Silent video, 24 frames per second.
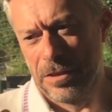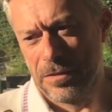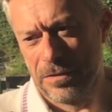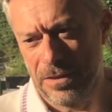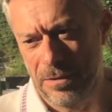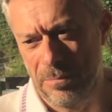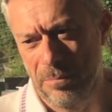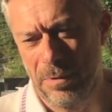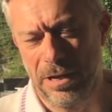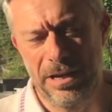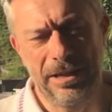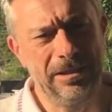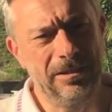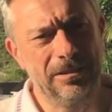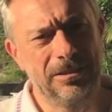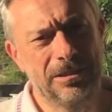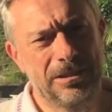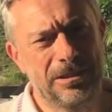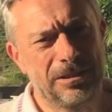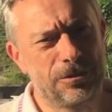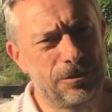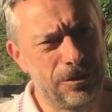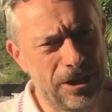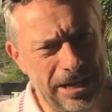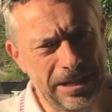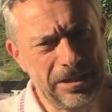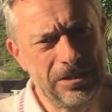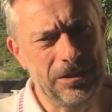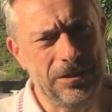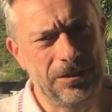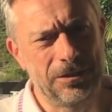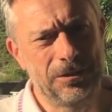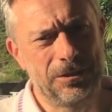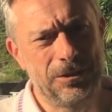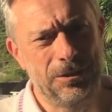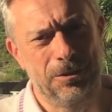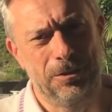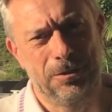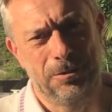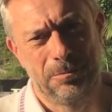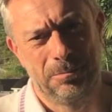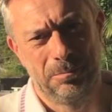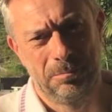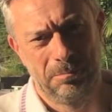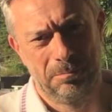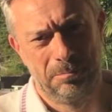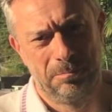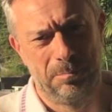that my great uncle
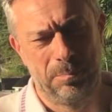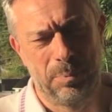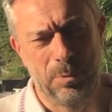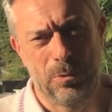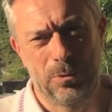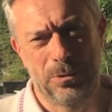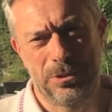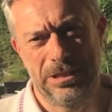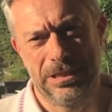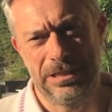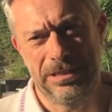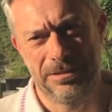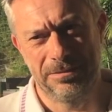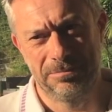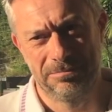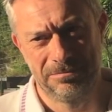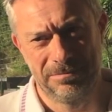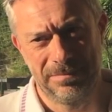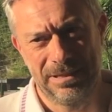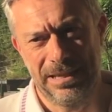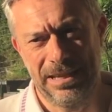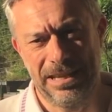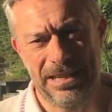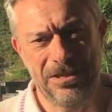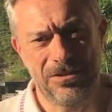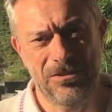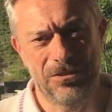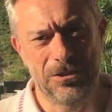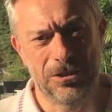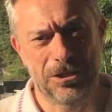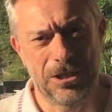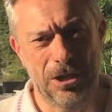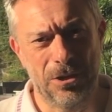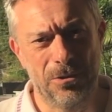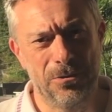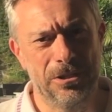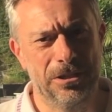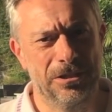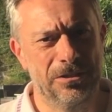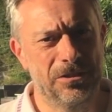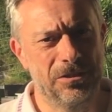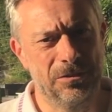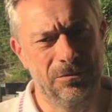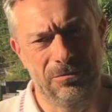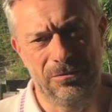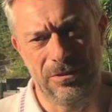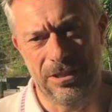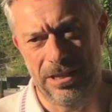boarded his Dakota
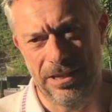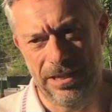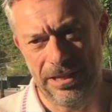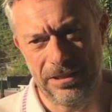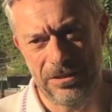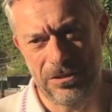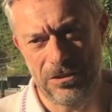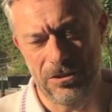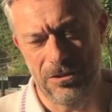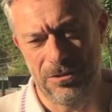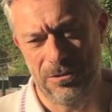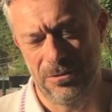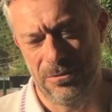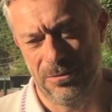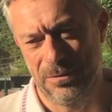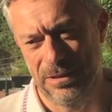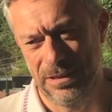to fly to